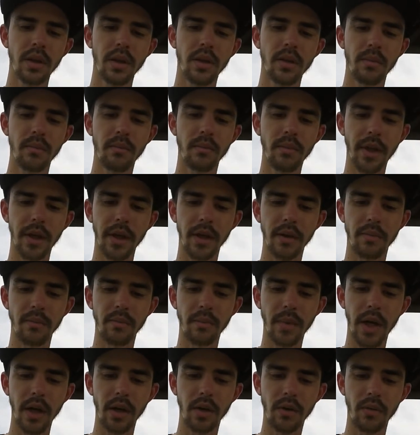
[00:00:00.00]
like
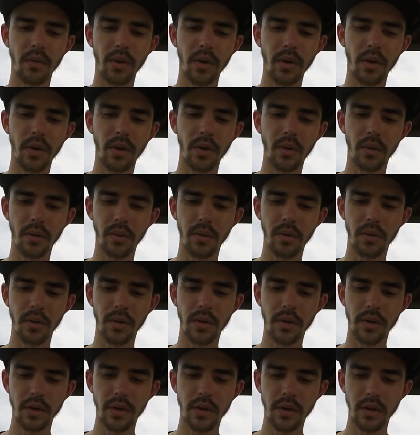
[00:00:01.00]
micro
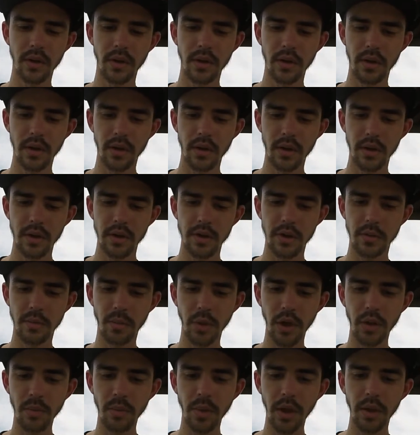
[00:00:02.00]

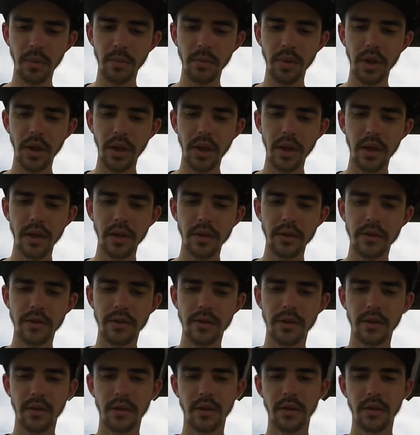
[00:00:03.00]
spinnerbait blades.